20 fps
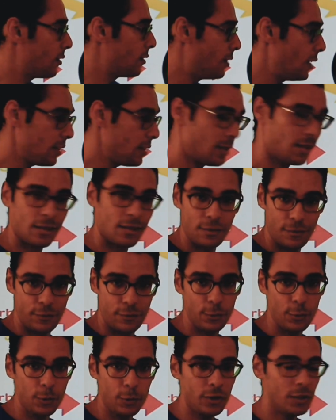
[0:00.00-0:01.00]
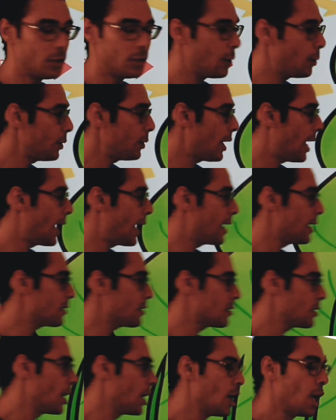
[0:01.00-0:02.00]
this food known
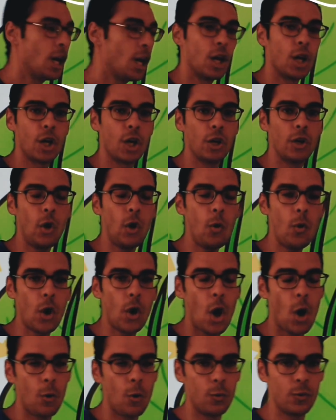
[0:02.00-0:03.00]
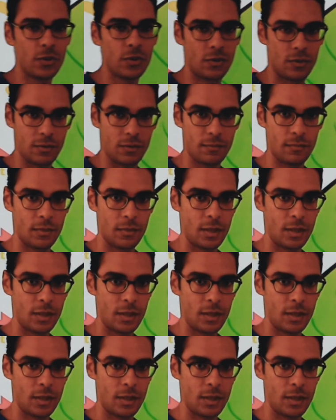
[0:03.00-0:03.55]
as glucose.